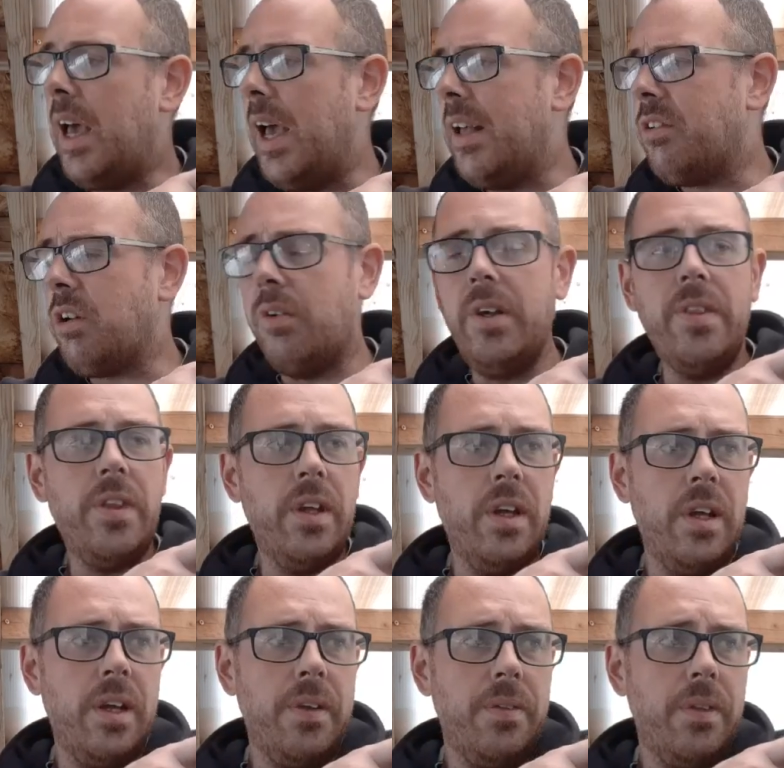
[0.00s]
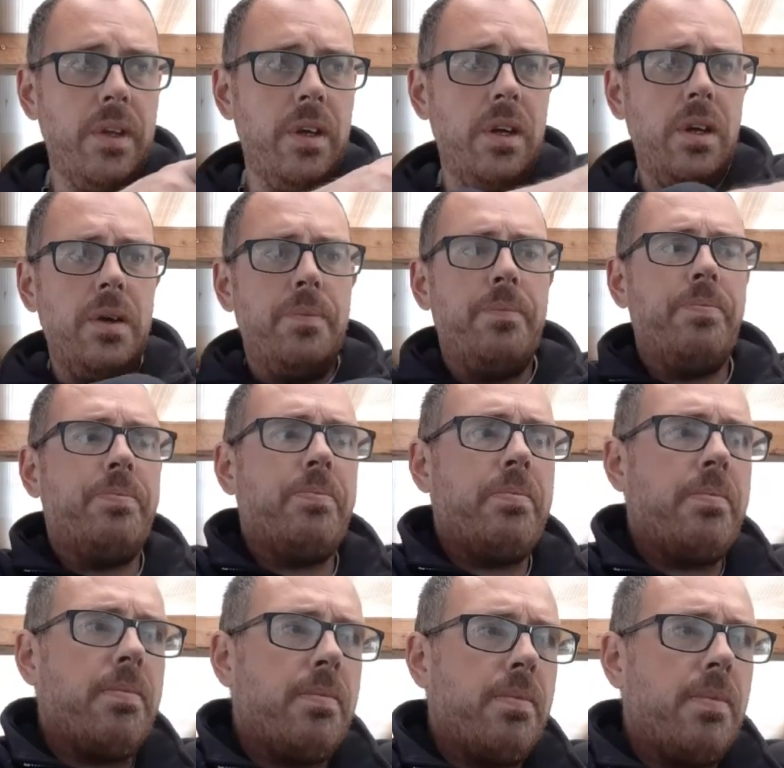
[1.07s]
The
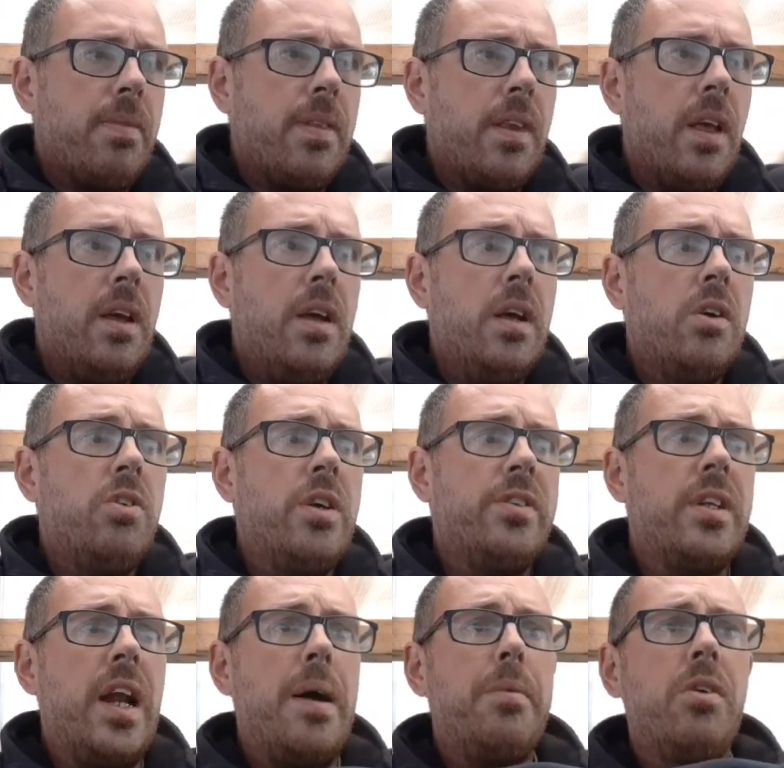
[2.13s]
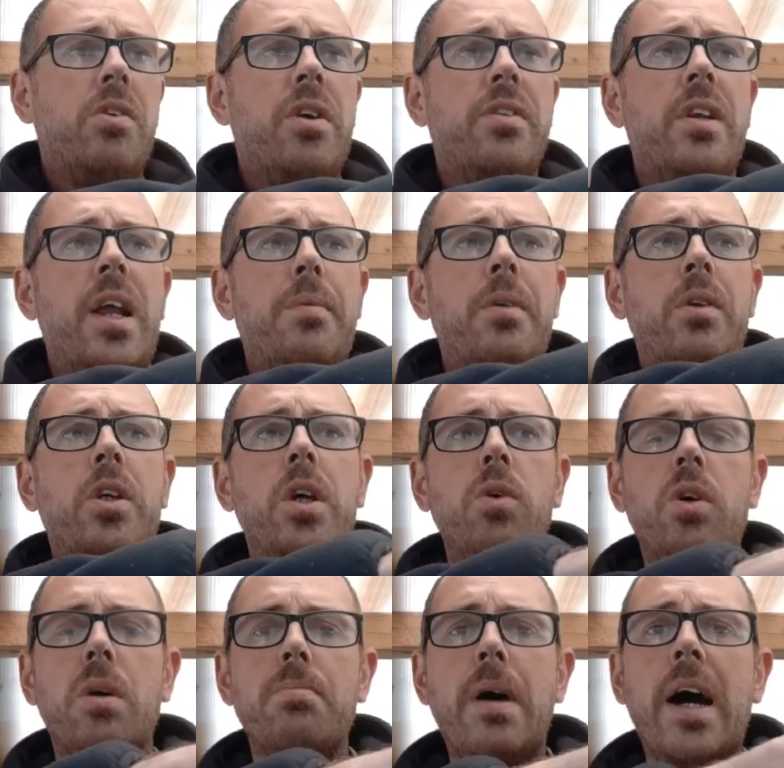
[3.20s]
crystal apple and crystal lemon
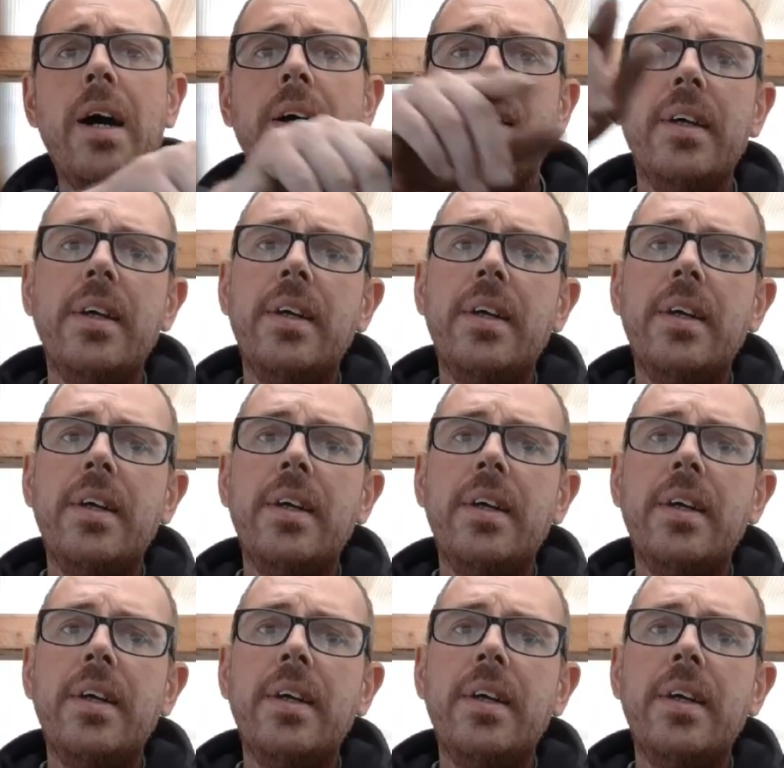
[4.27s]
cucumber.